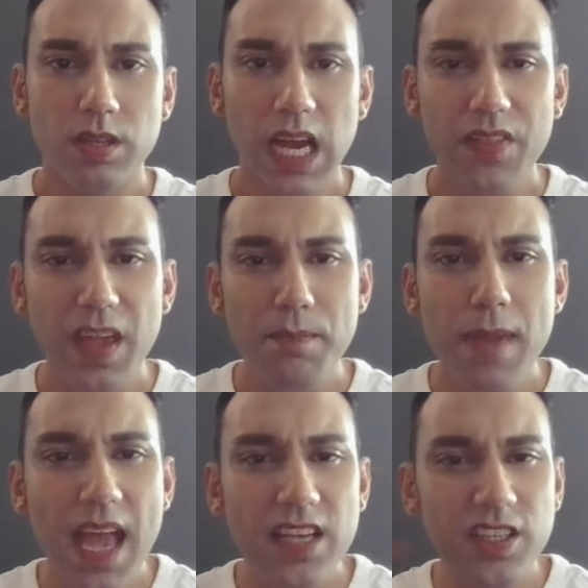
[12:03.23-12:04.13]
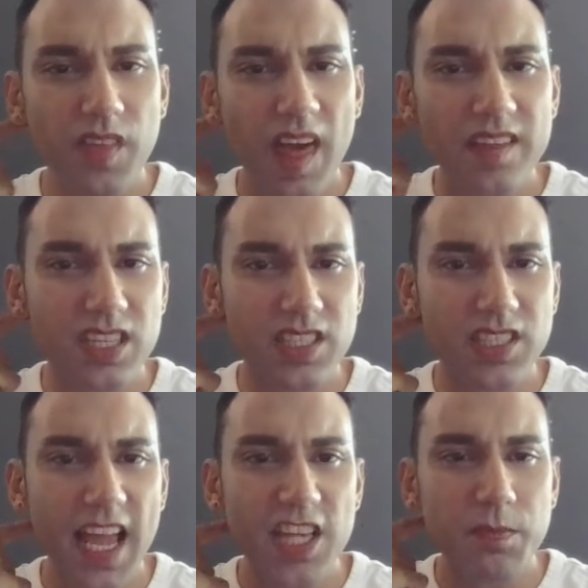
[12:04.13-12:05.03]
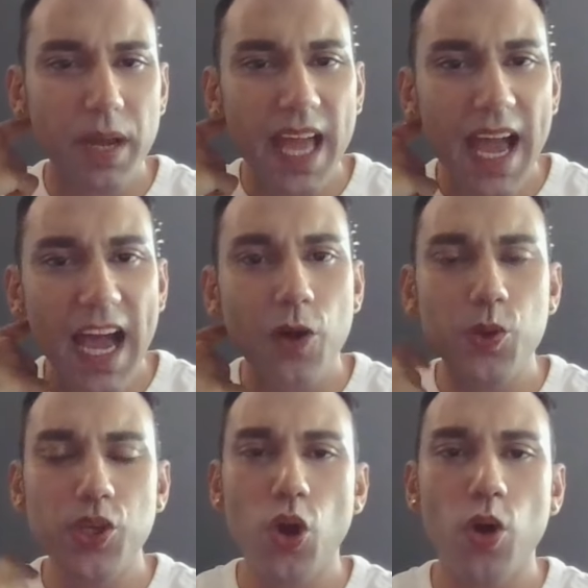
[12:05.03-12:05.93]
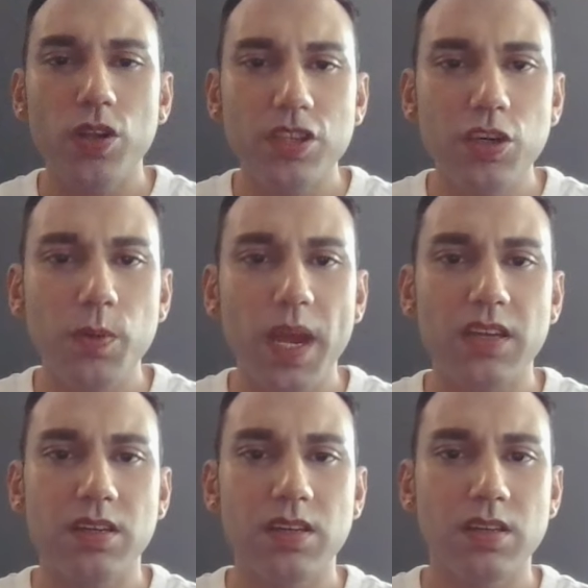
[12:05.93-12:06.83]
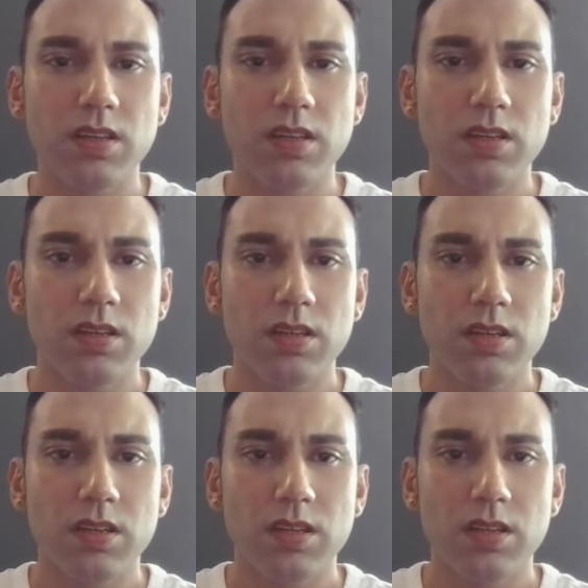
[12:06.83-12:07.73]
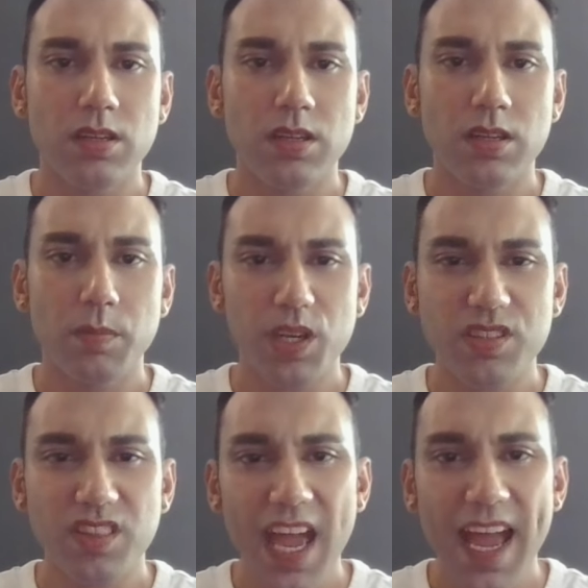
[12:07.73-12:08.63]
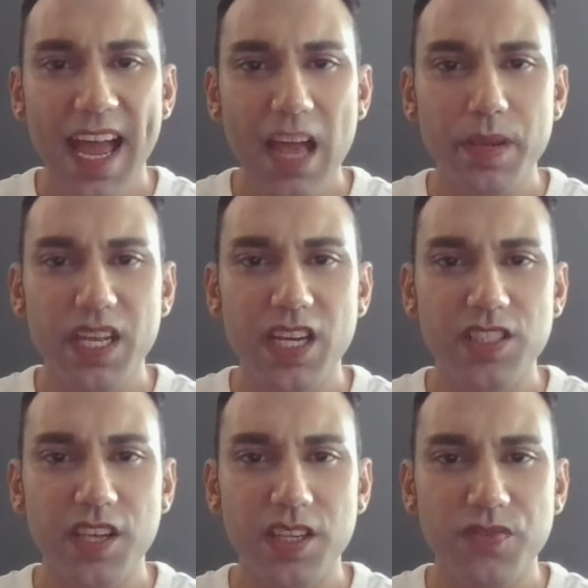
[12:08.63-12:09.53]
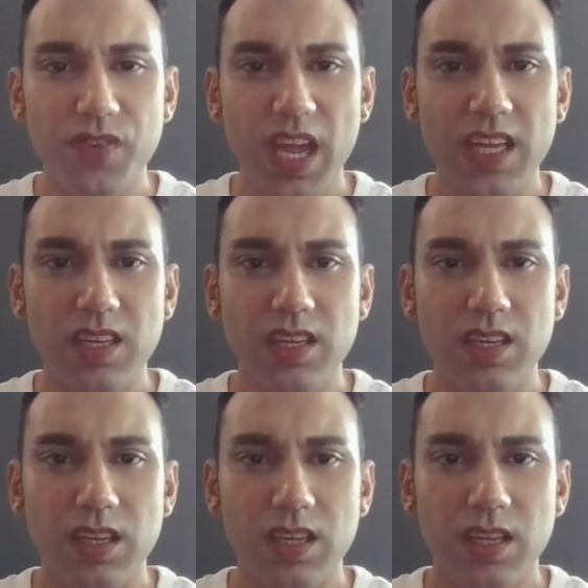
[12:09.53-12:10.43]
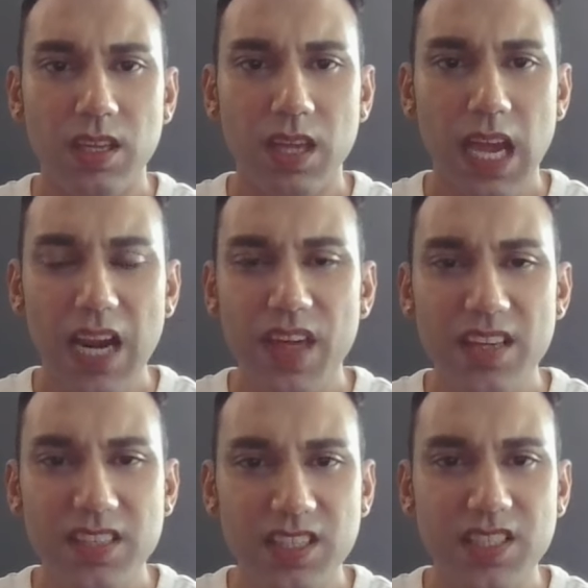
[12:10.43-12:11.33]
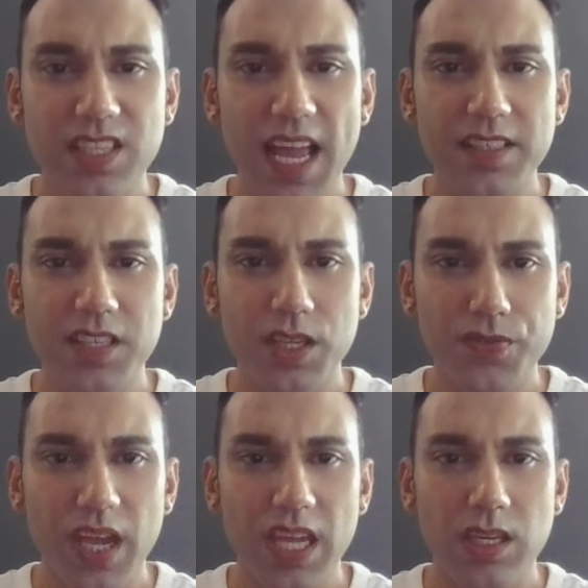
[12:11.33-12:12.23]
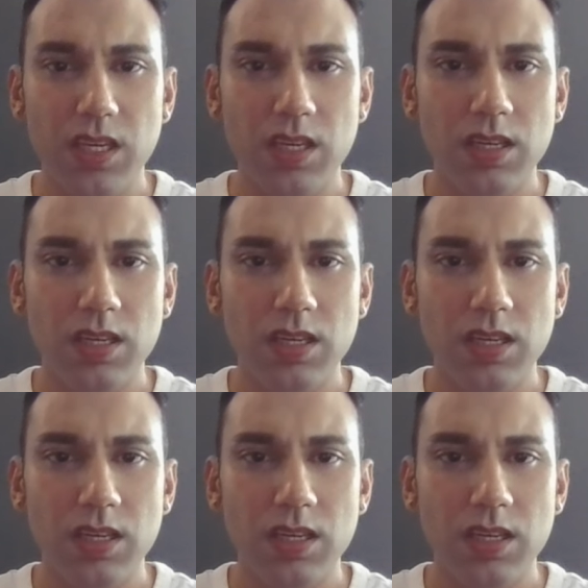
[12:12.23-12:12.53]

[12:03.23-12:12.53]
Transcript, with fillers: And they measure their success by how you're doing, because their happiness is fake and their success is fake.